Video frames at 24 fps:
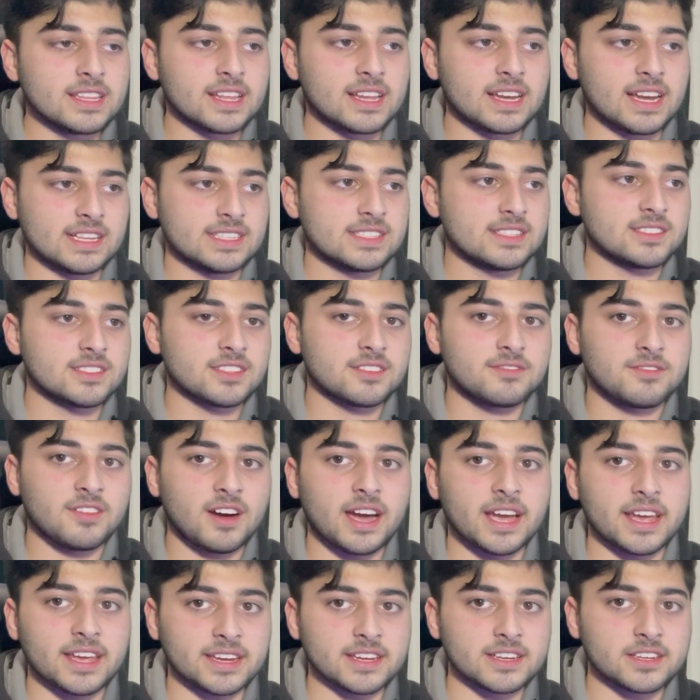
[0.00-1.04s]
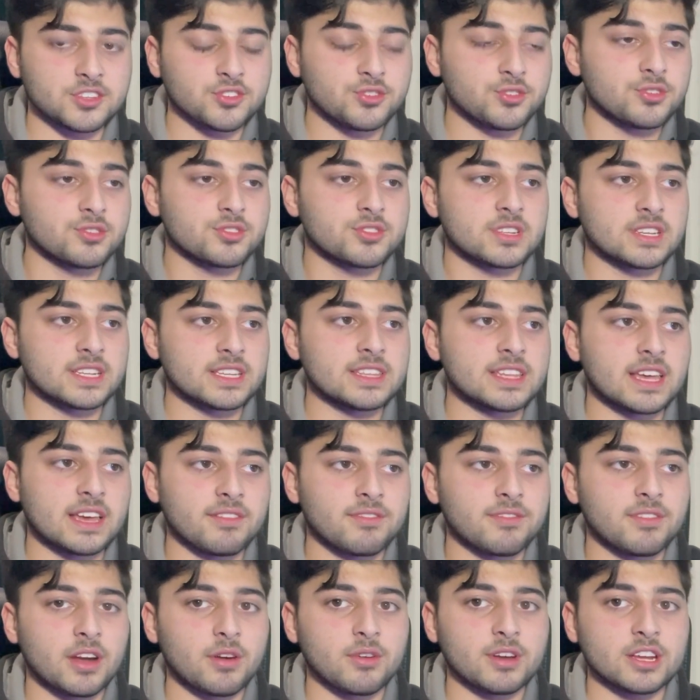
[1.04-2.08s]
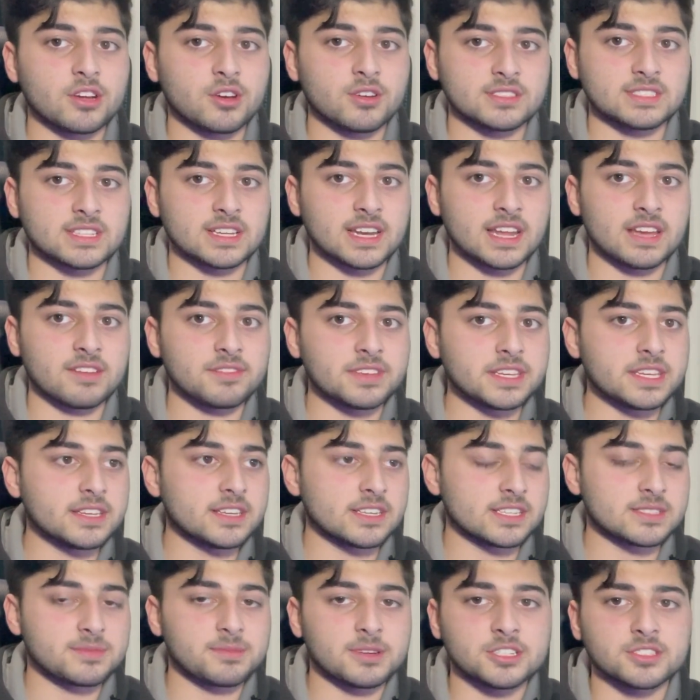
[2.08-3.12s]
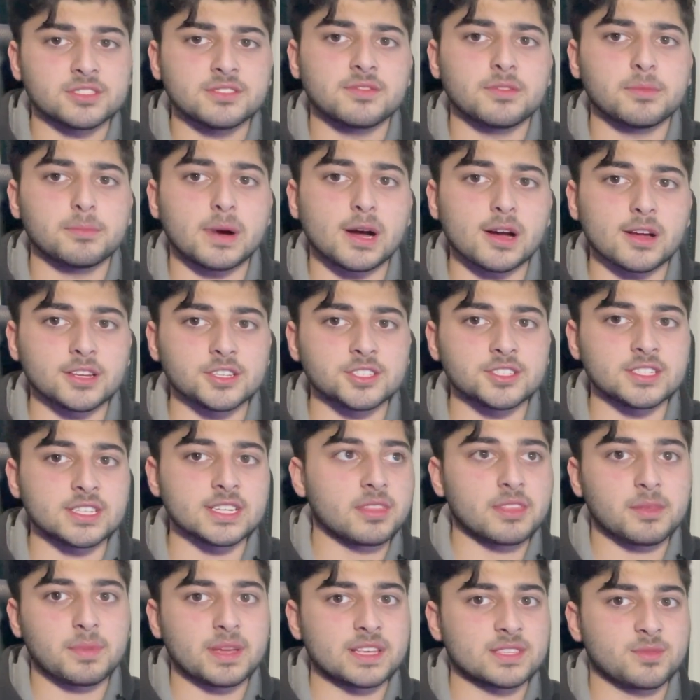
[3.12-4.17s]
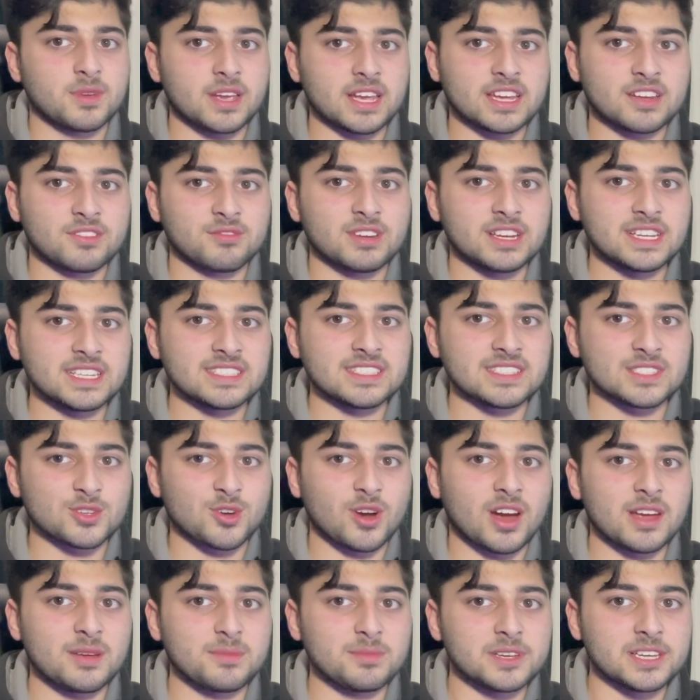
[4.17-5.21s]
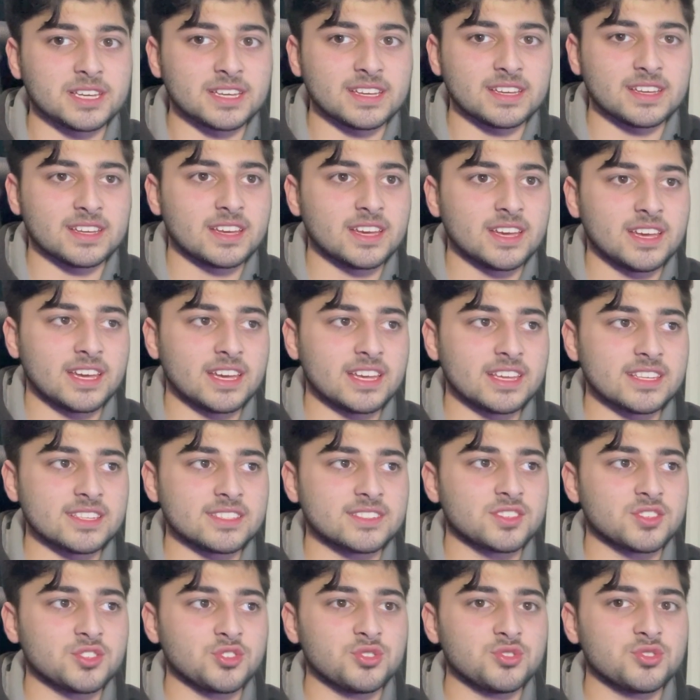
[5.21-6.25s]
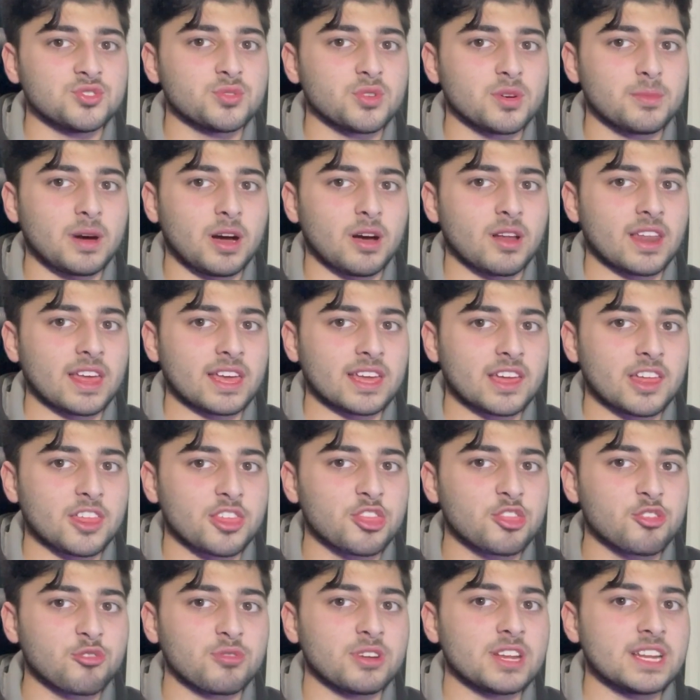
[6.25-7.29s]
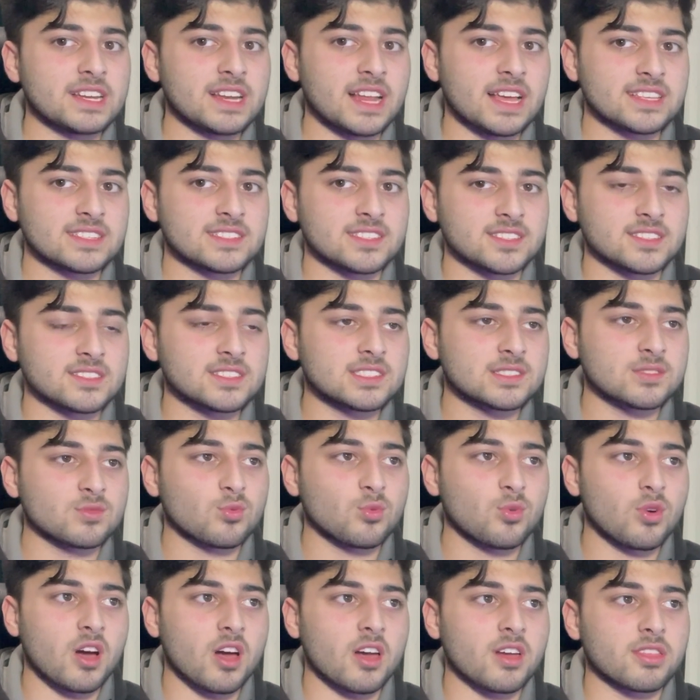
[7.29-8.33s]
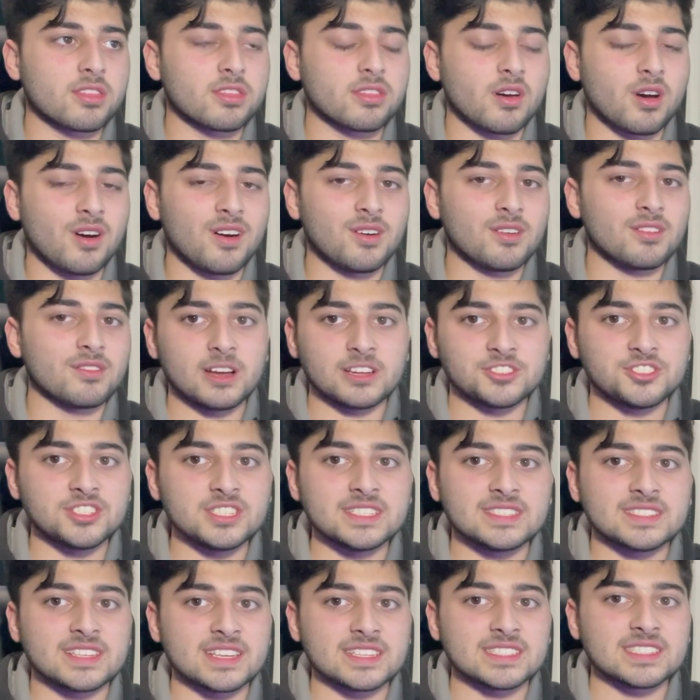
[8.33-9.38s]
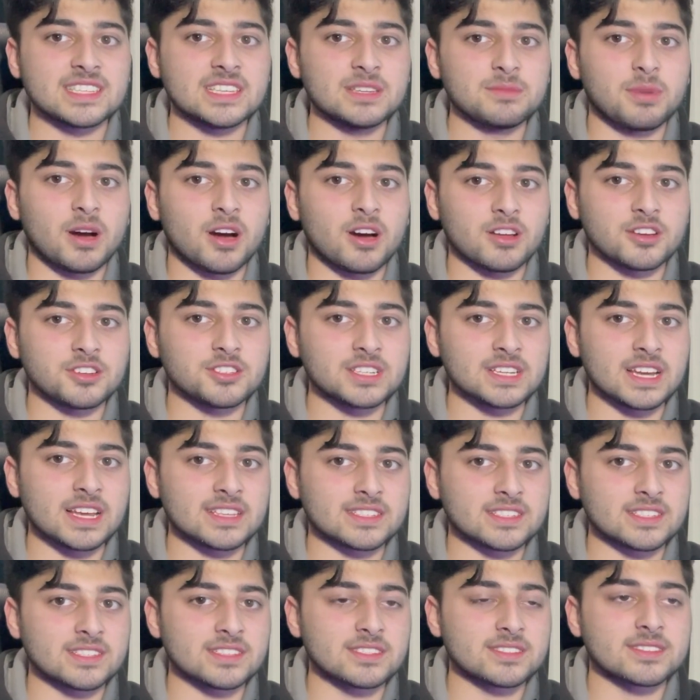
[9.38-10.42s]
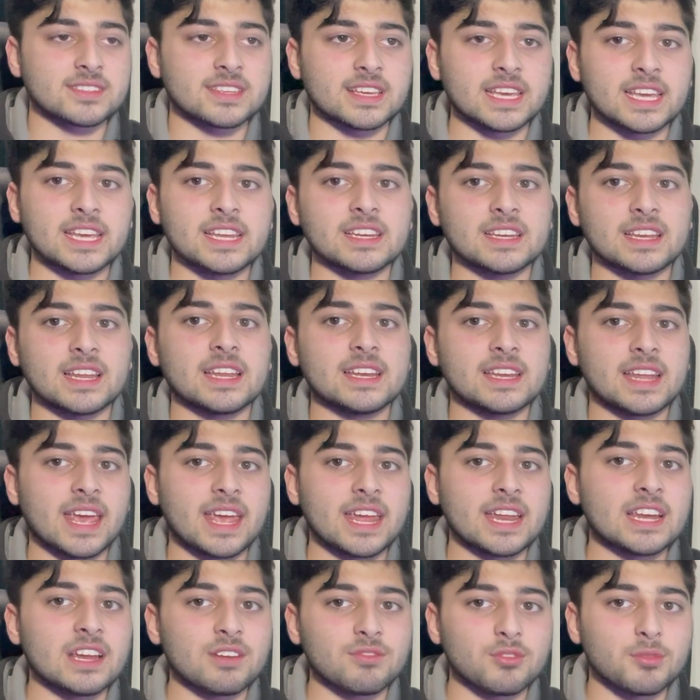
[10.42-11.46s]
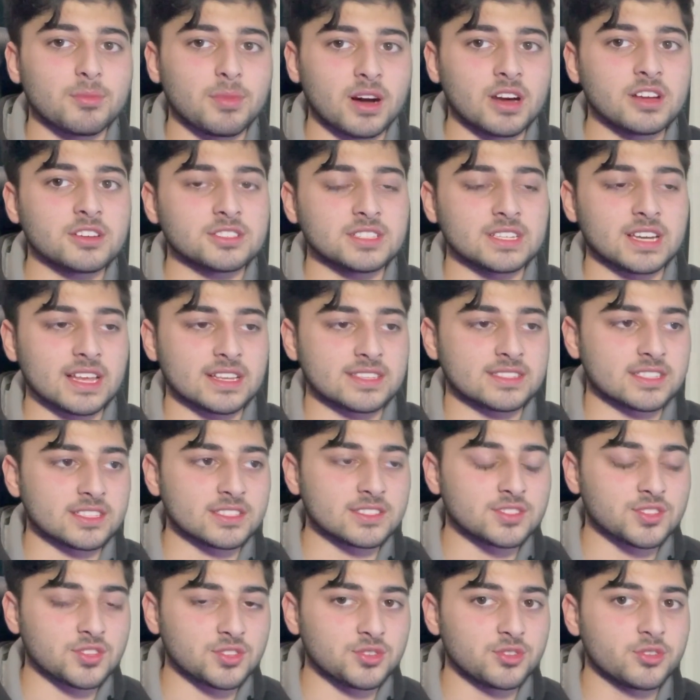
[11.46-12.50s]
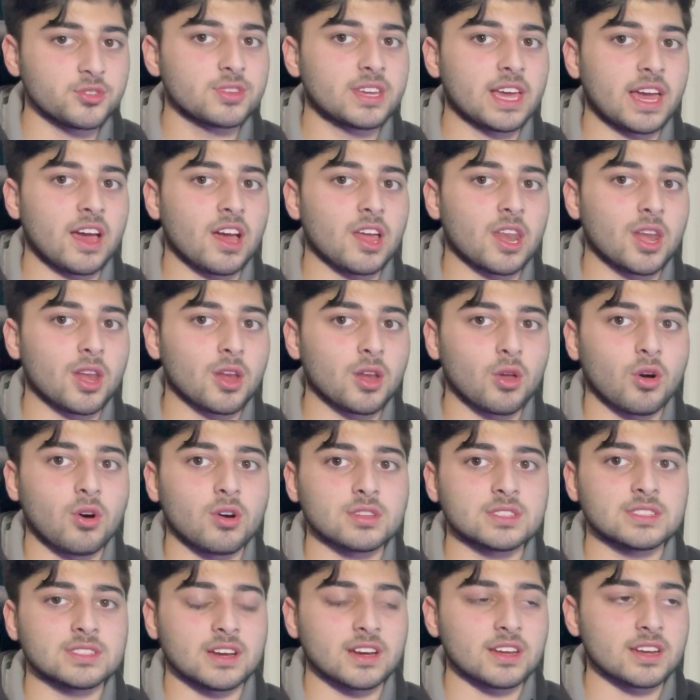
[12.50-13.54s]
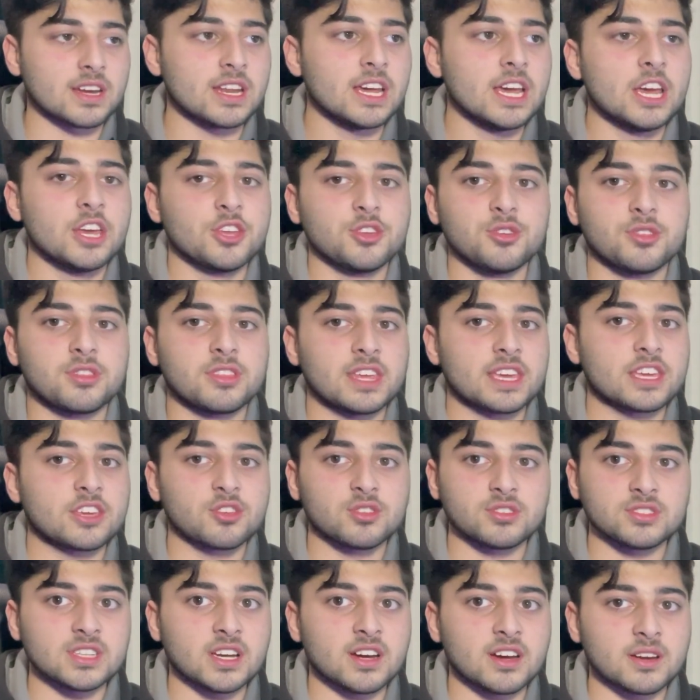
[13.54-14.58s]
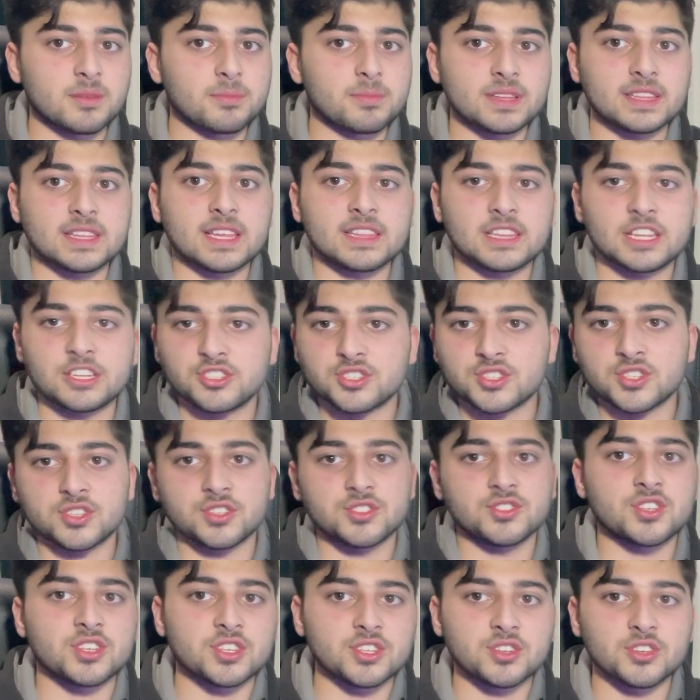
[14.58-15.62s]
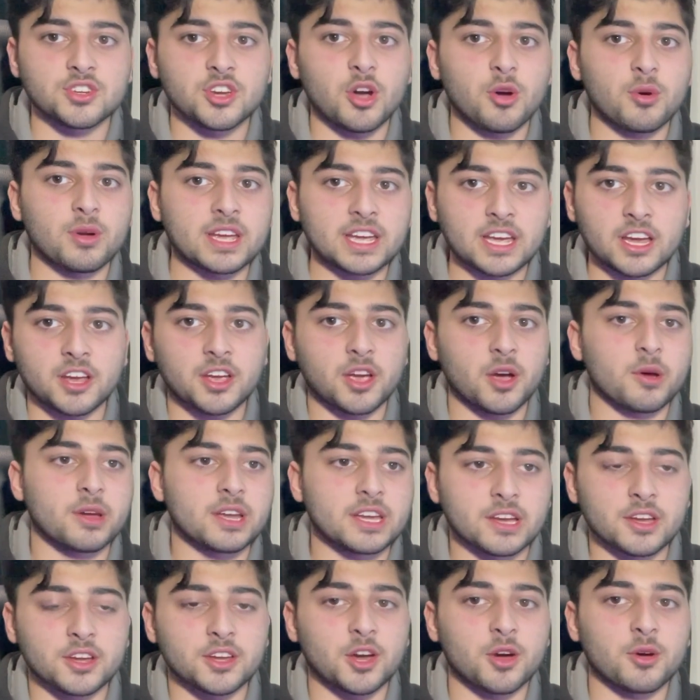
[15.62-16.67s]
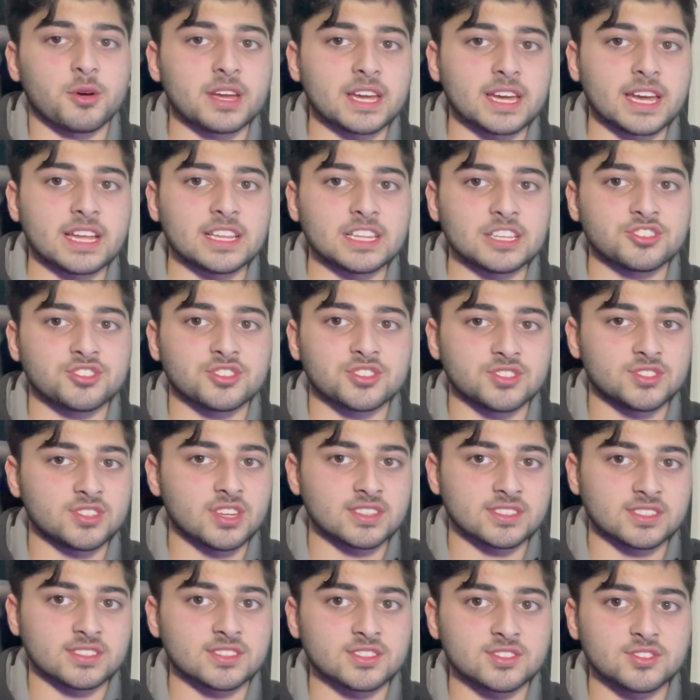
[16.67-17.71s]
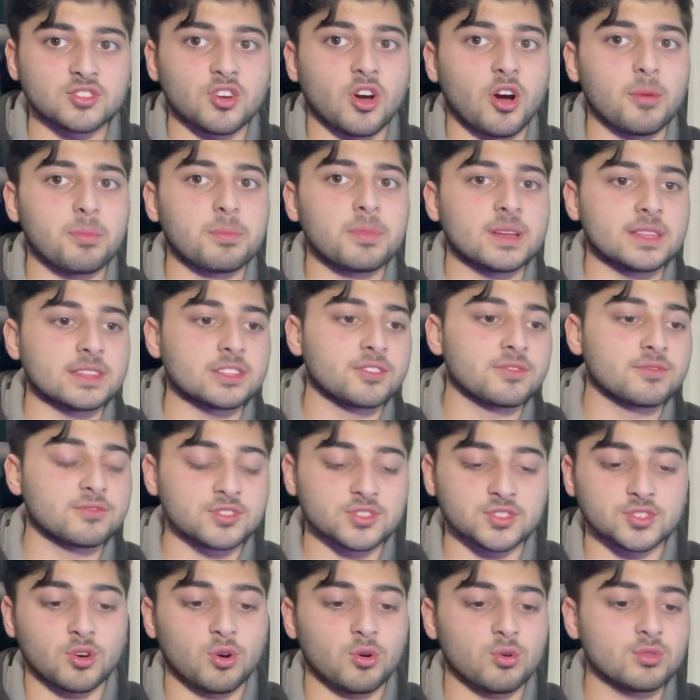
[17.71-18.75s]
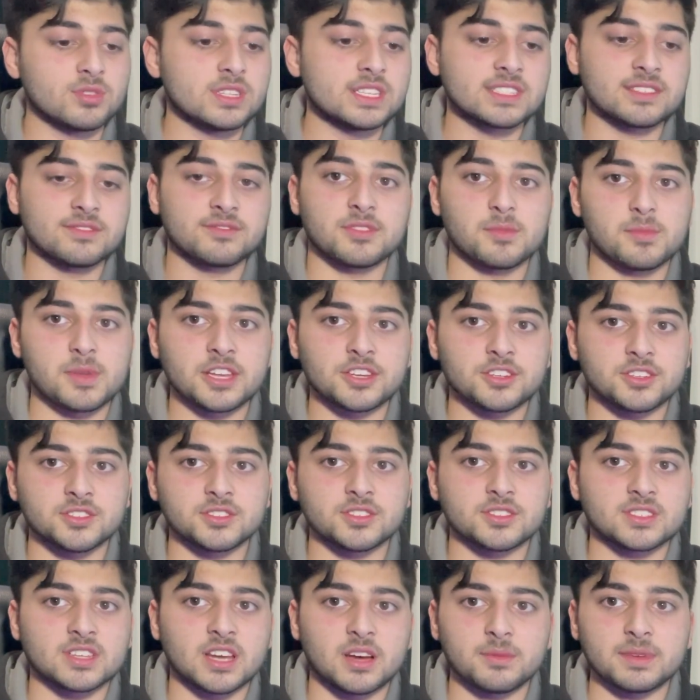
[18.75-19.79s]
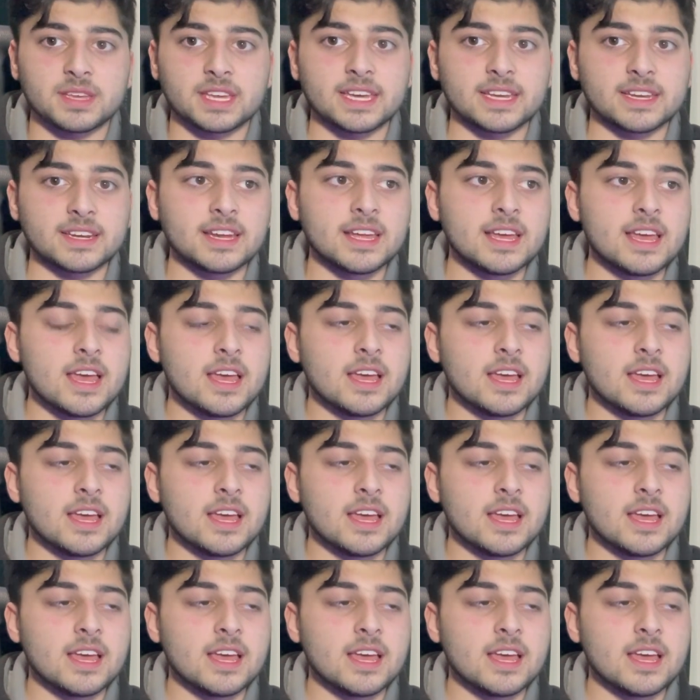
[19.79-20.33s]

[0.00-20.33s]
The lessons are fine. Usually they're very content heavy, especially for biology. The best way I can really describe it is you do about like three lessons worth of a GCSE biology lessons in an A-level biology lesson. So you get a lot done. You think you're done, but then they just continue going and going and going, and it just doesn't stop, and you've just got all this information just coming in.